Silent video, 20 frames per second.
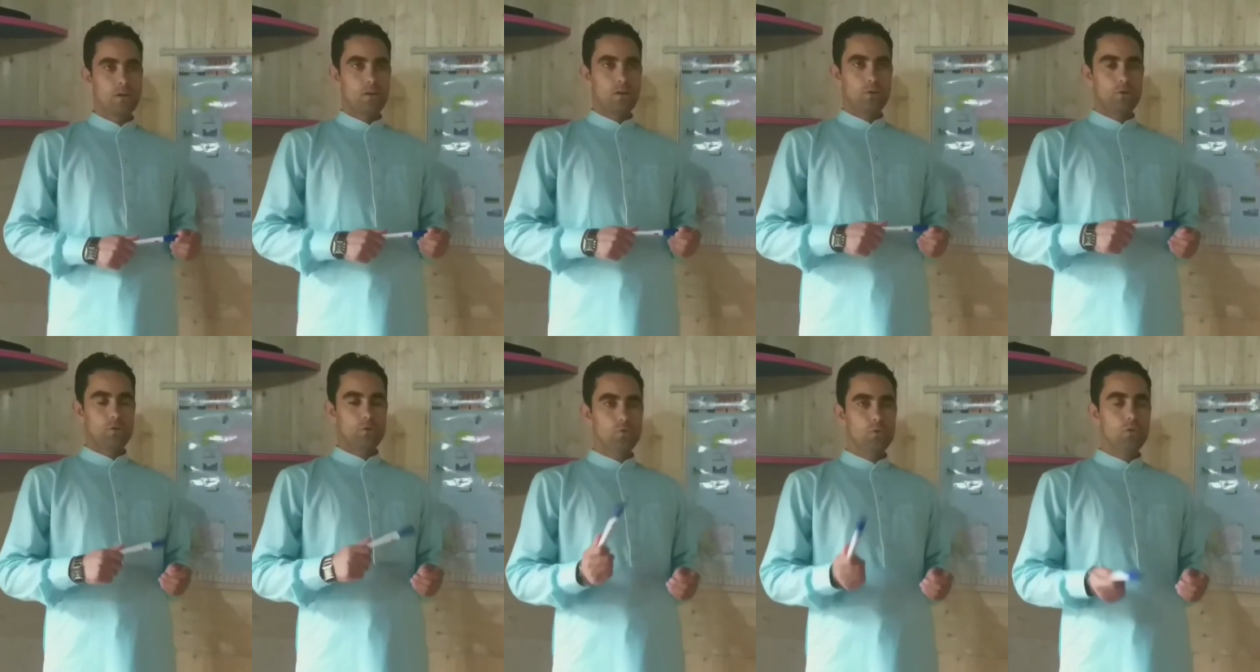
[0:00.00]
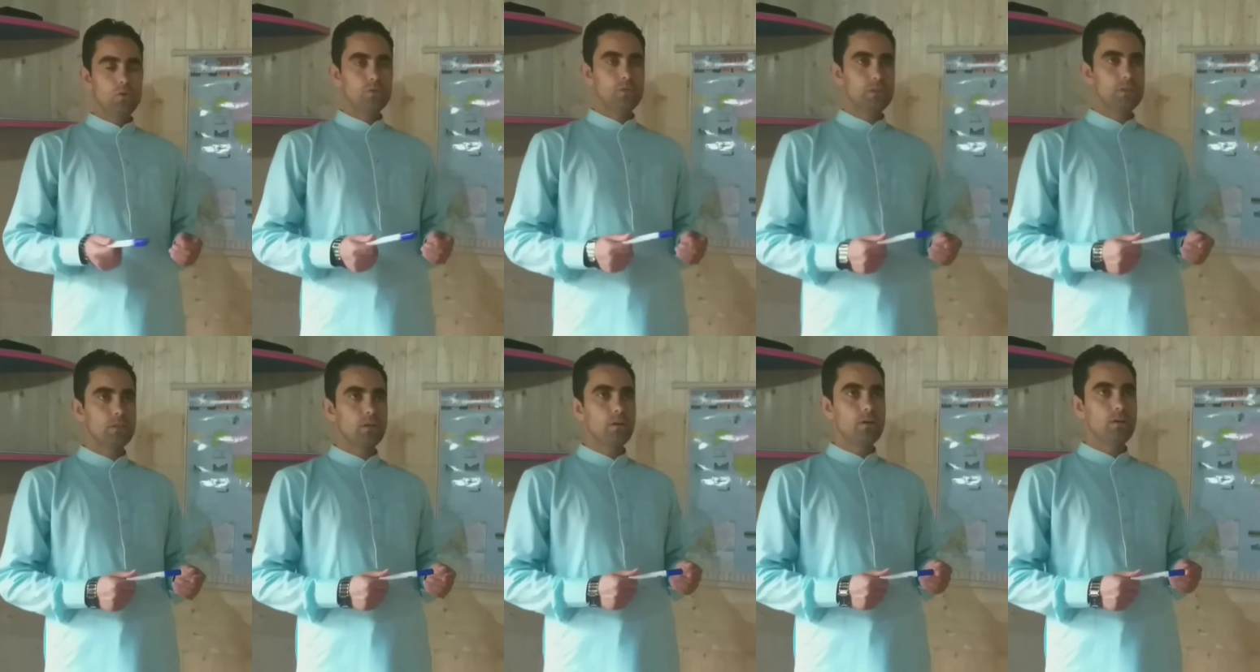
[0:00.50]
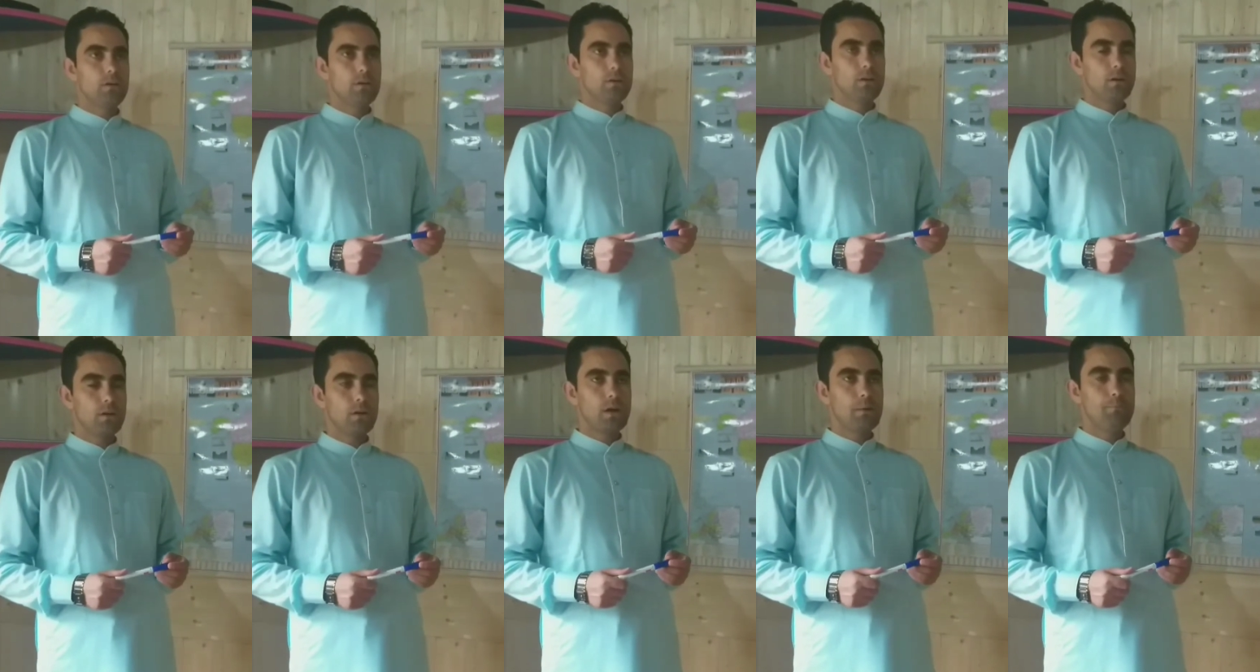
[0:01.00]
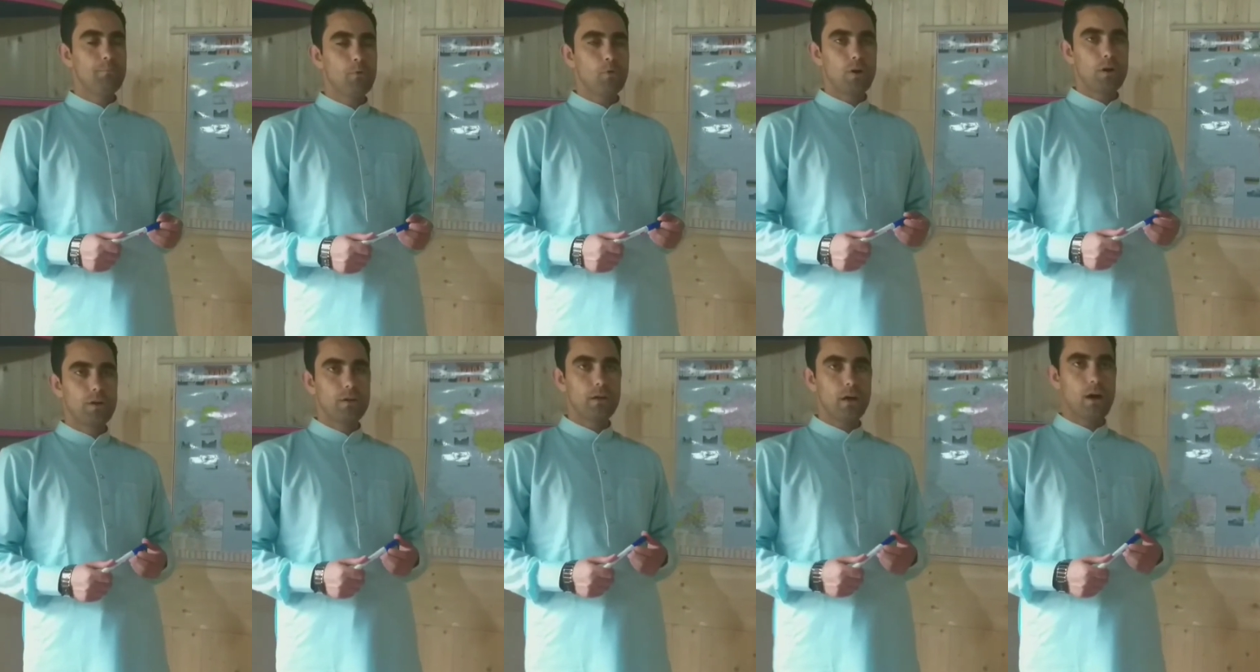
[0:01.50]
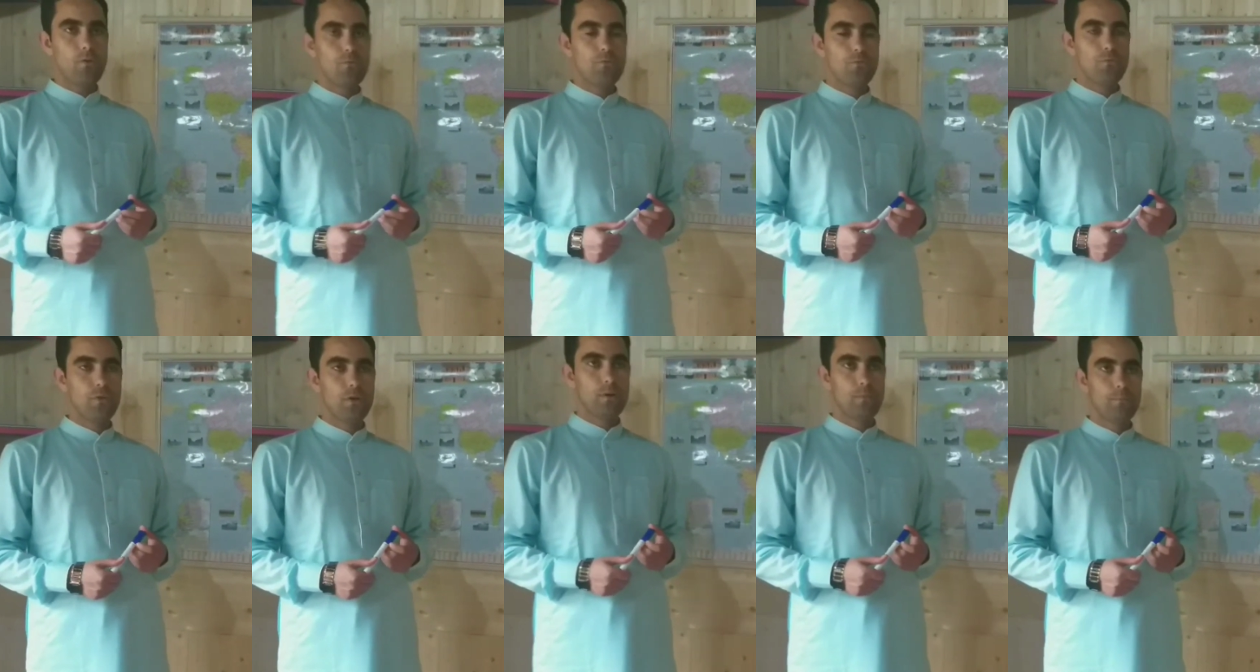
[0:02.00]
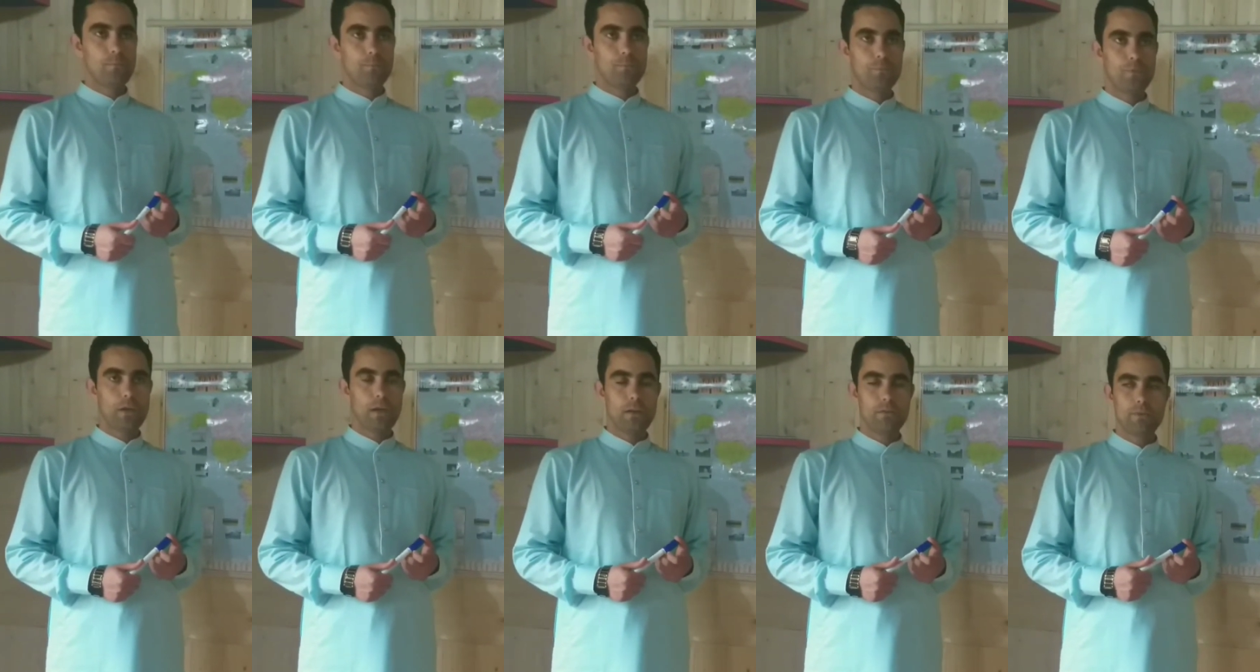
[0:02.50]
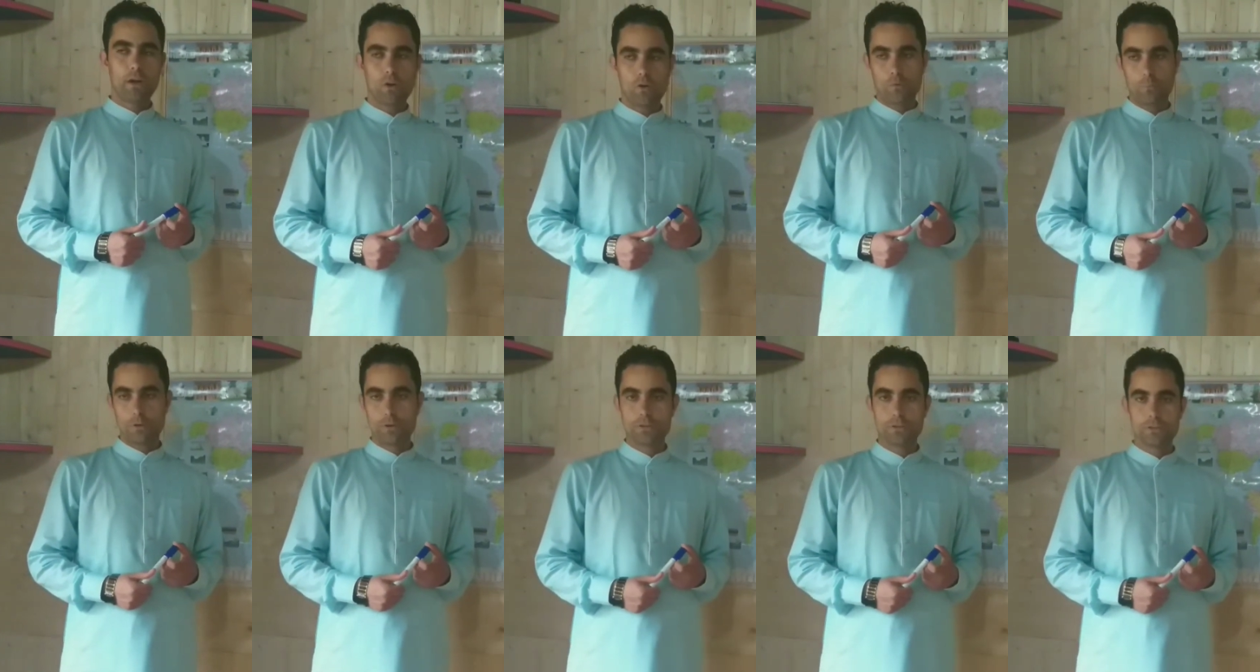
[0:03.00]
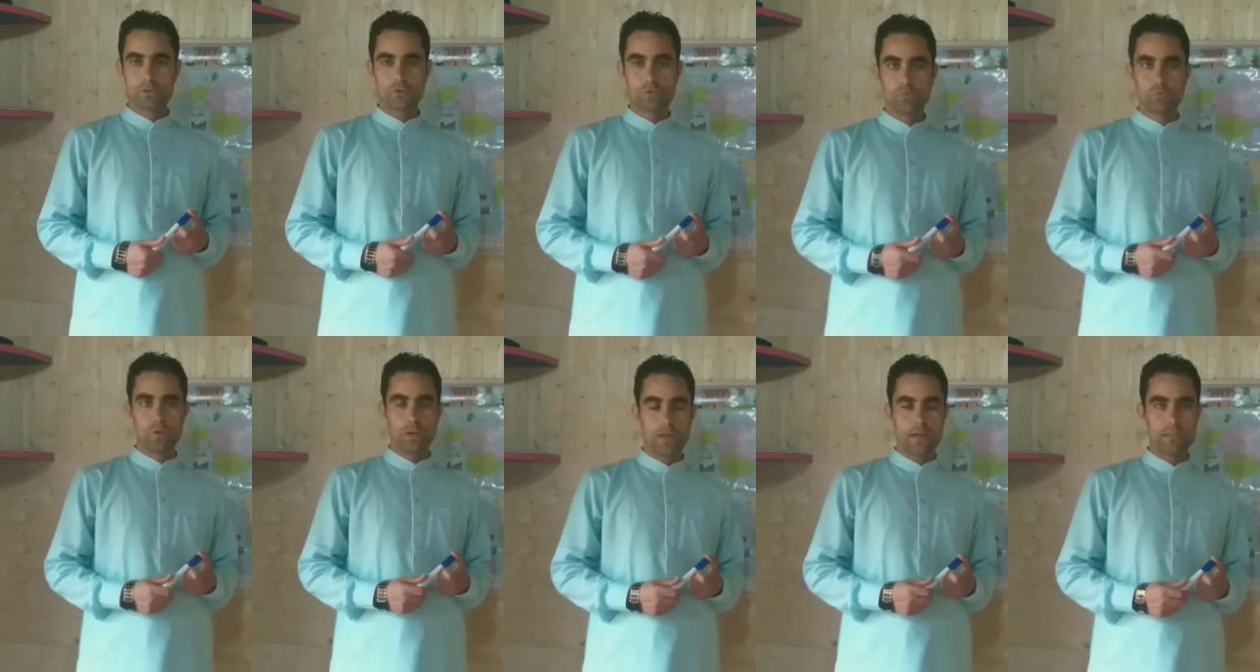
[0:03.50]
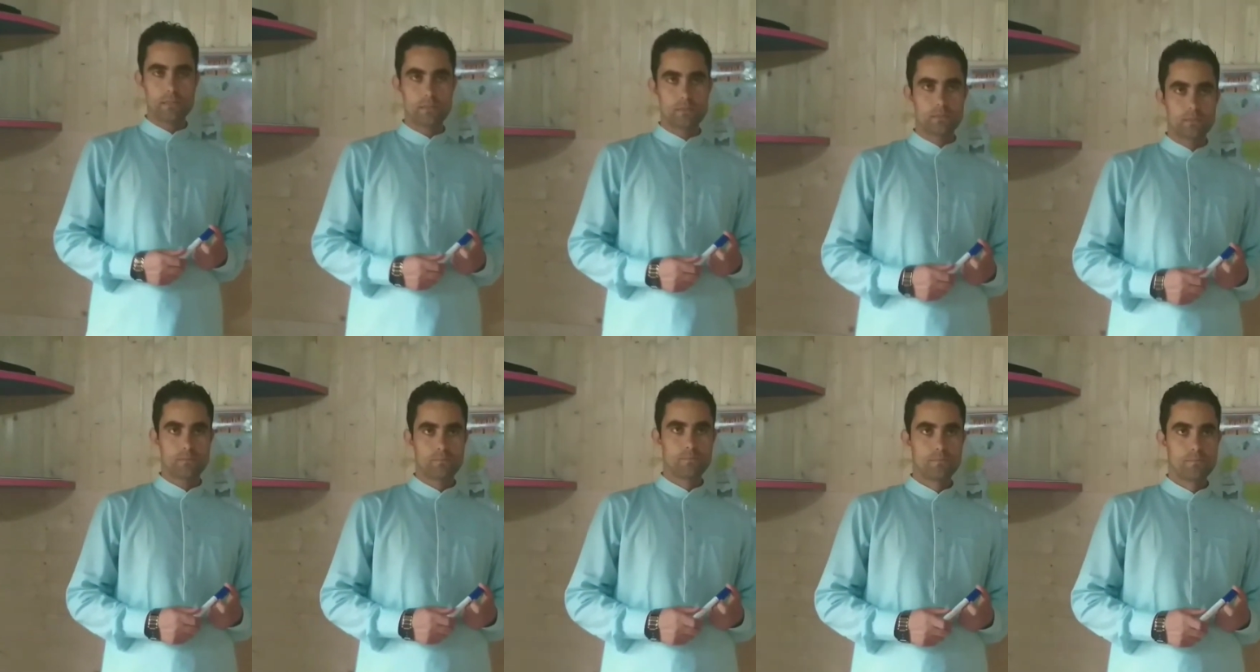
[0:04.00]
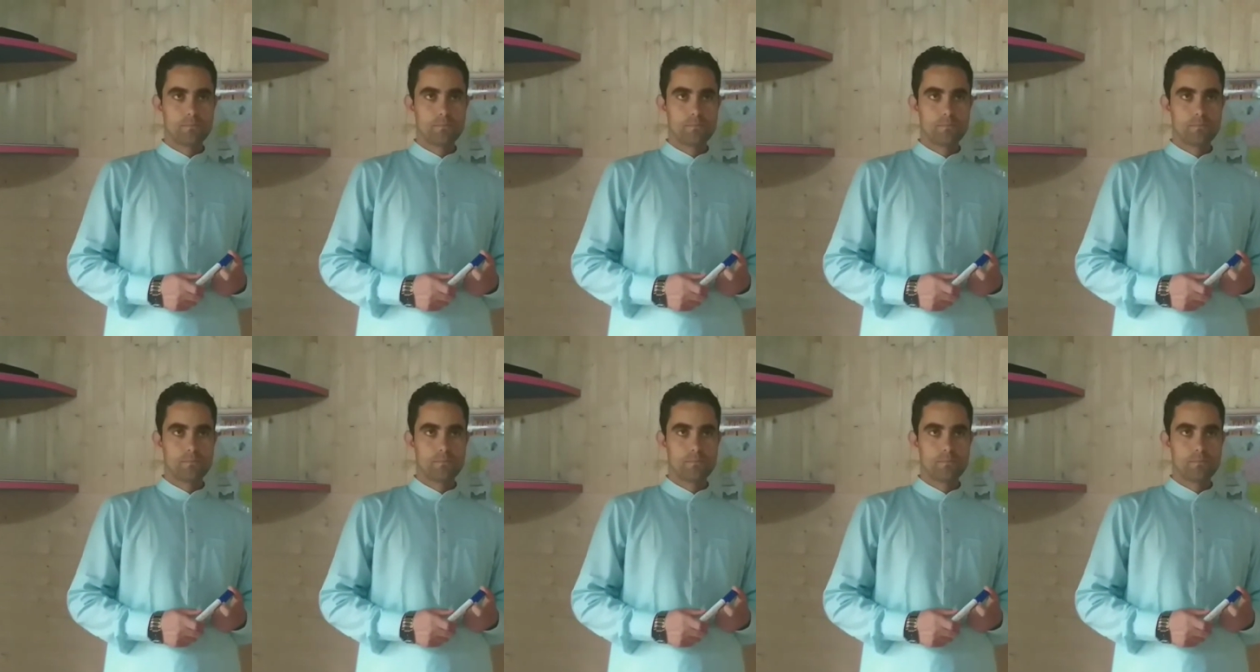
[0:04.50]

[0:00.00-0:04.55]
You know, the third component of environment is known as